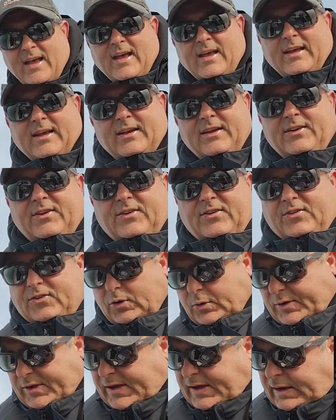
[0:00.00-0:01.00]
I'm gonna just show
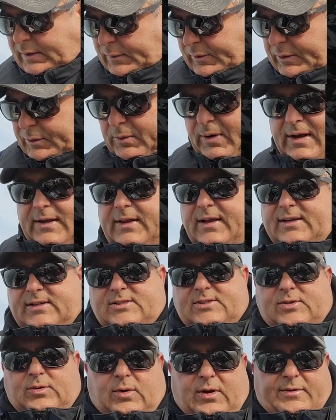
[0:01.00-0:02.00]
you how I rig this.
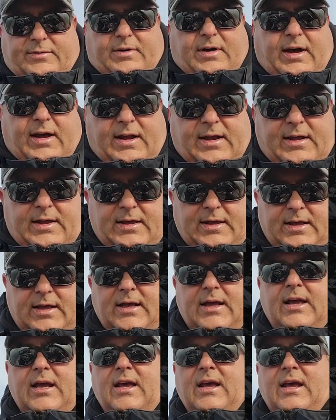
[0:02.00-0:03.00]
So I've got,
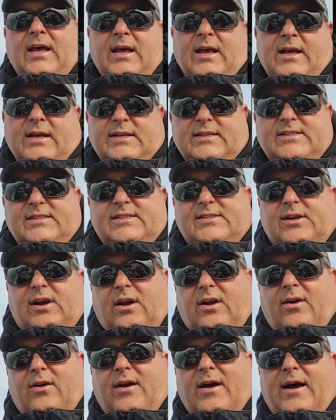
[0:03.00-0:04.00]
this is
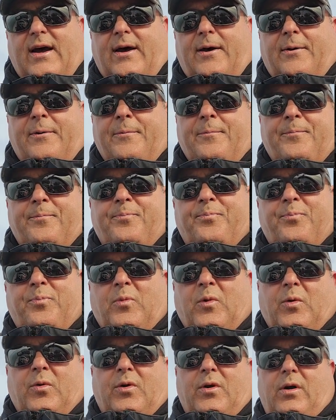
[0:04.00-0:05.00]
our,
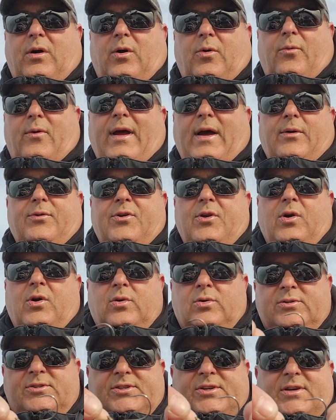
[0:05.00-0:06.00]
call it round
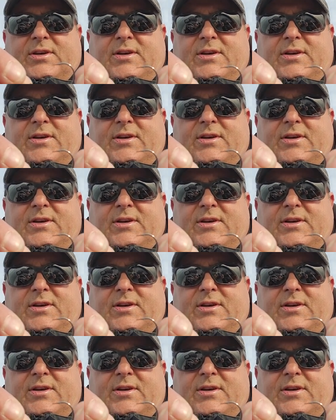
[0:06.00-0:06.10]
nose